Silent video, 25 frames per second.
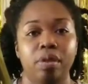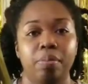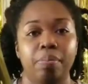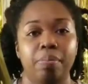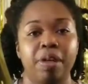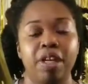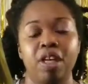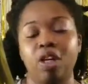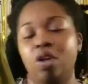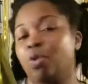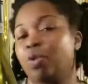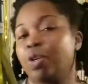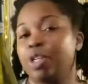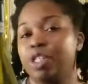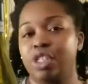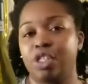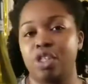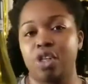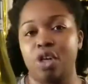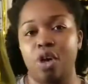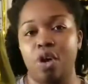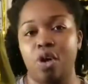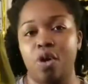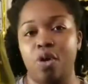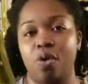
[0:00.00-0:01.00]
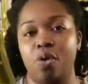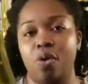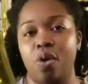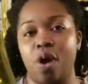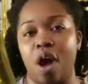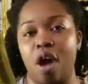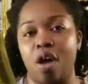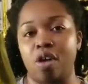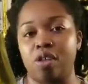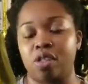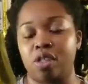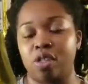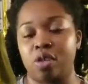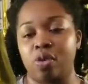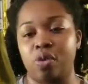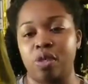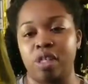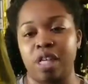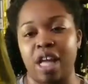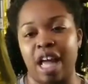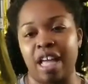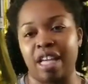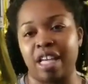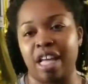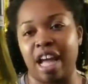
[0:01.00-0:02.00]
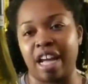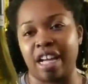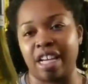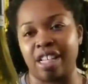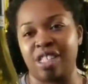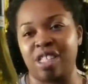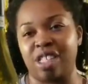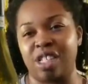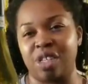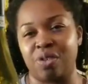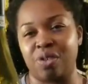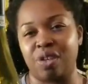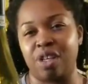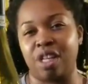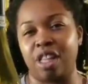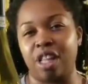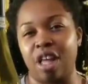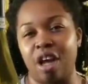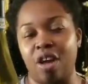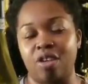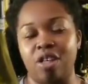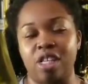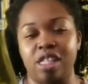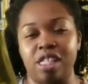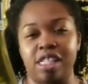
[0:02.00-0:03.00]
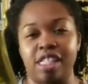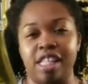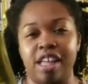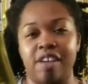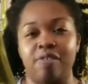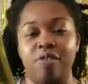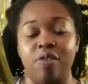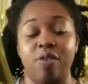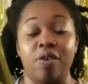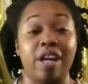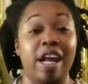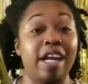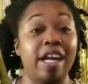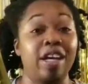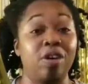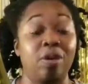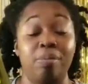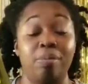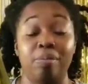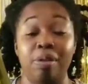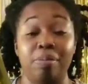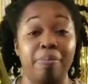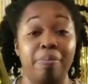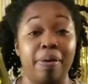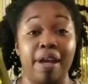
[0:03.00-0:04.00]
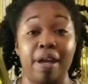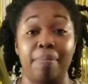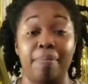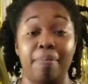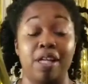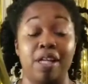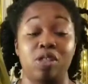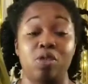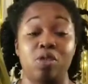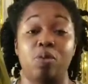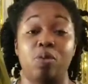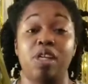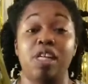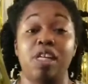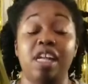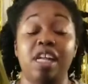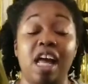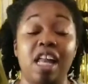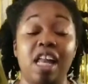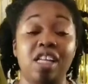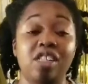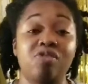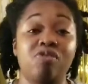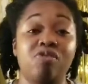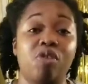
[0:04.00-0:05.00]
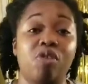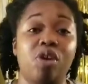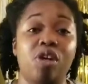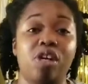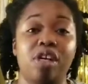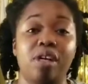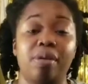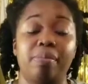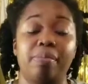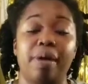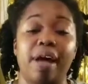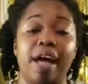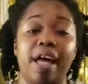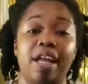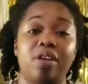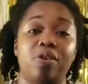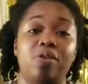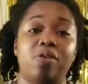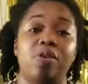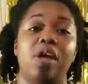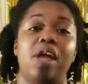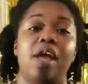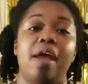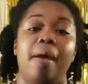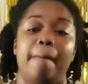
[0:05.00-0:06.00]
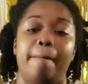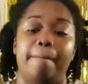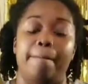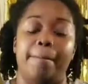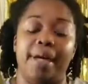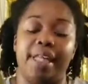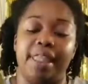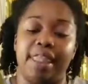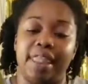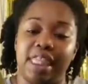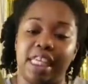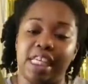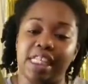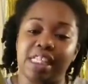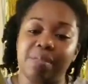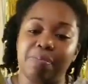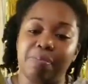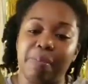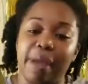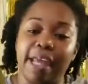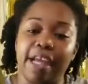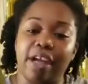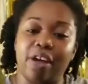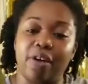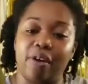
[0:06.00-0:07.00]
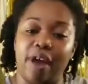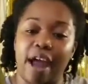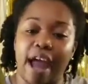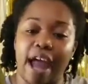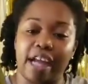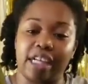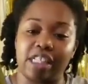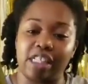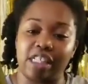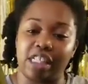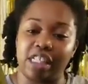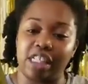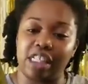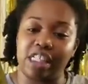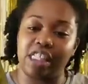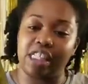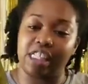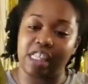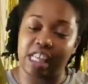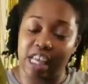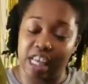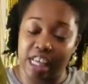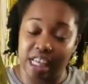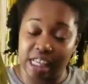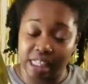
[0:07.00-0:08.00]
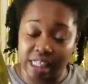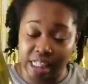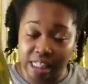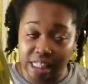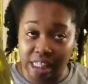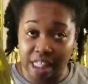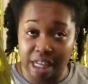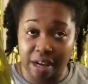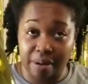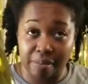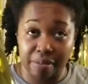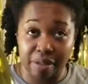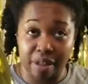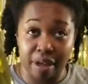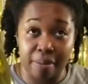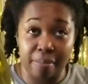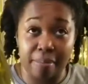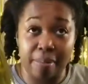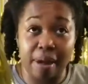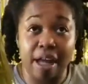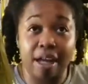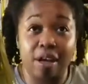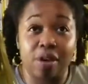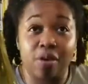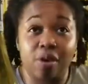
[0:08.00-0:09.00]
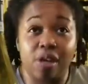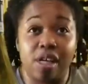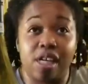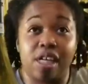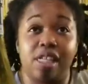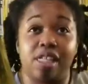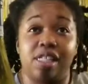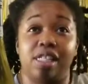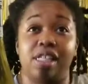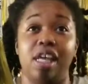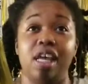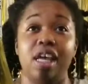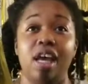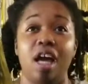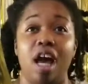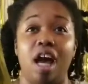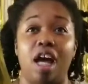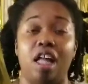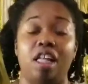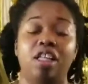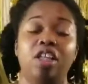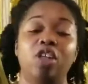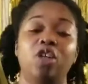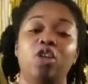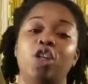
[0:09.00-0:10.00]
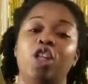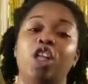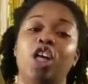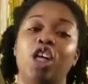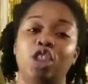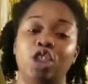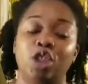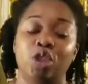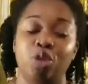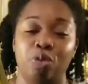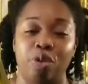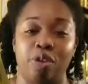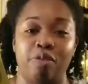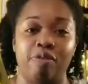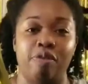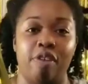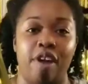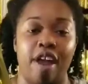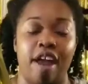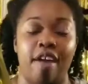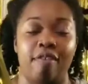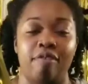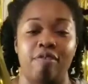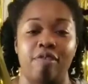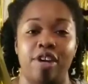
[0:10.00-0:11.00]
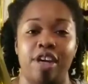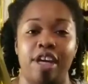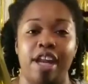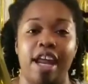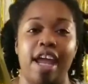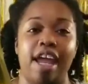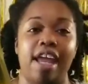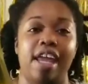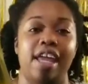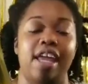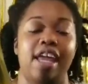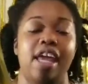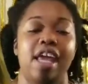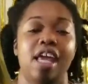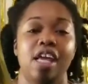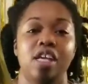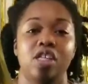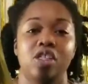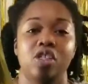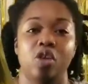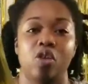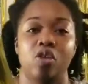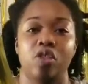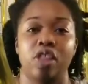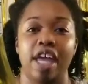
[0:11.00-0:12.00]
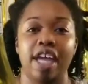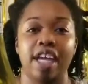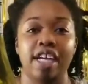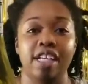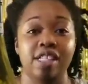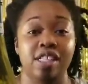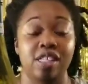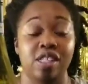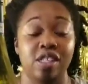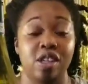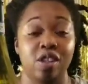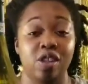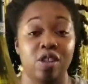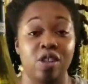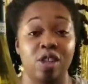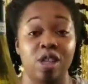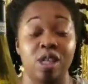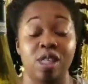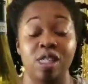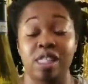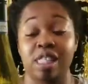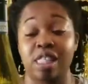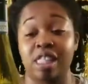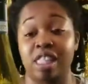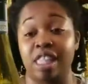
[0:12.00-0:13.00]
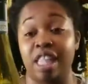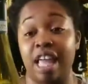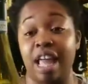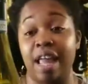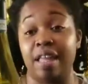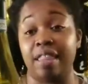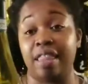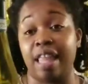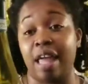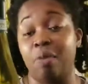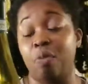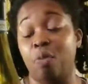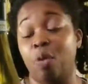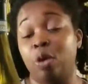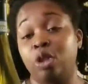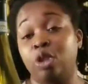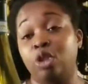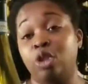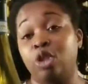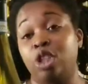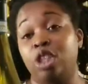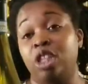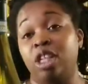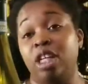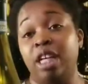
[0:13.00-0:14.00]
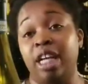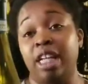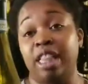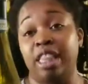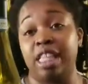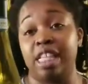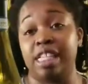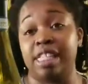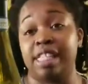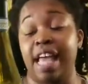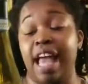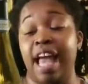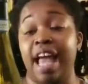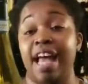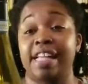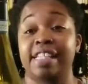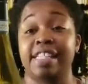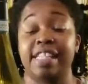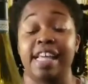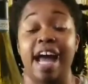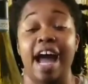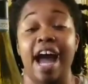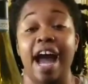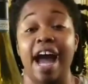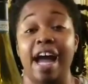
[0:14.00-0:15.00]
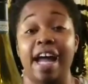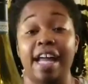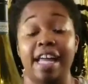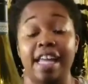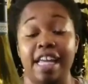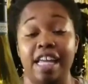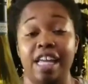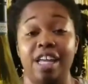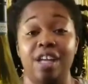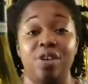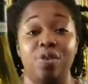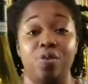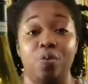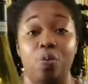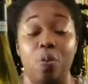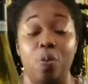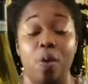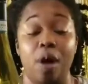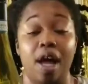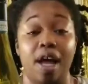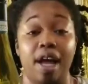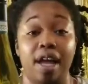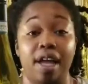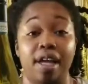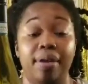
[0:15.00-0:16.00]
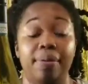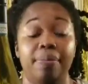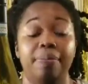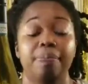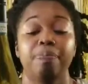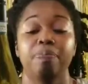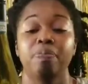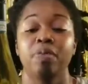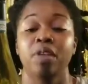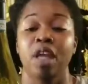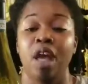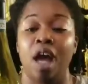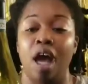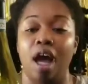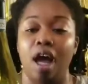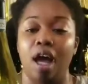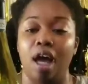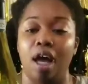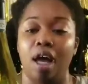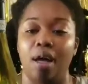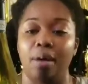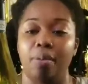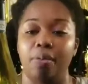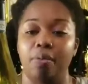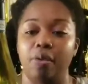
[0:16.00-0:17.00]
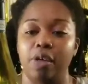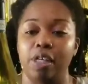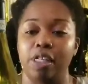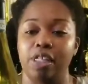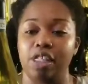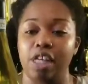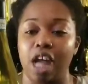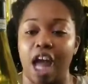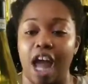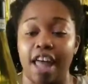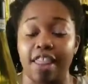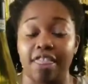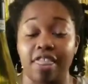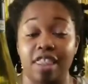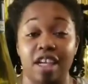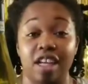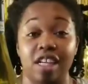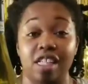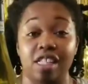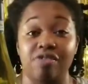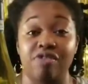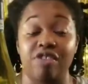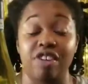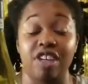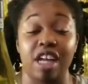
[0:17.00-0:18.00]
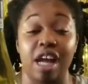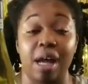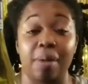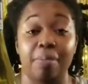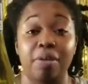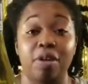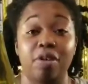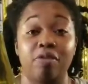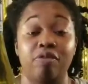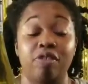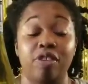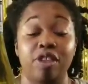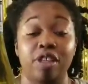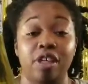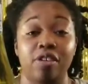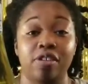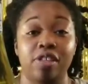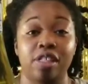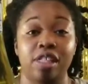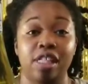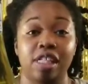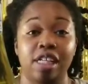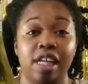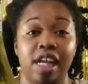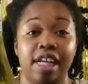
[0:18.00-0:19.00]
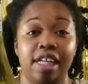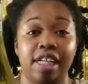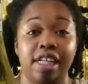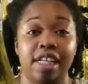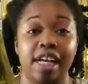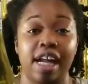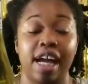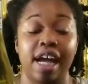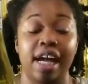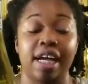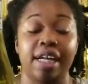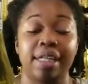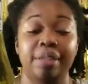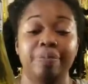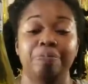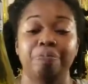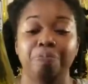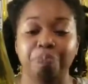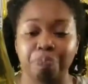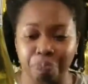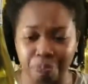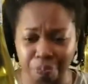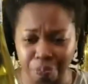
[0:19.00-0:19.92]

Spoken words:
Pinot Grigio, also, I consider it along this level, and I normally pay about $20 for a good bottle. But this maker actually says their motto is a little luxury for every day. So they consider this, they want you to look at this as a high-end wine, which I think is phenomenal for $13.99.